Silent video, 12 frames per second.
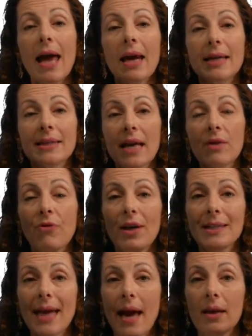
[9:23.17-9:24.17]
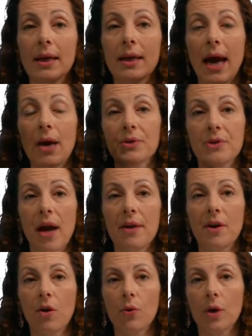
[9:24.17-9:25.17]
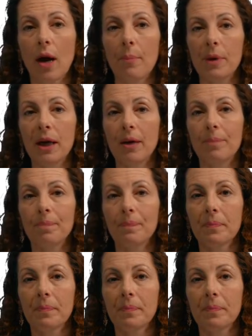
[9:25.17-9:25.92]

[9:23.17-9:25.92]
and identify talent outside their own company.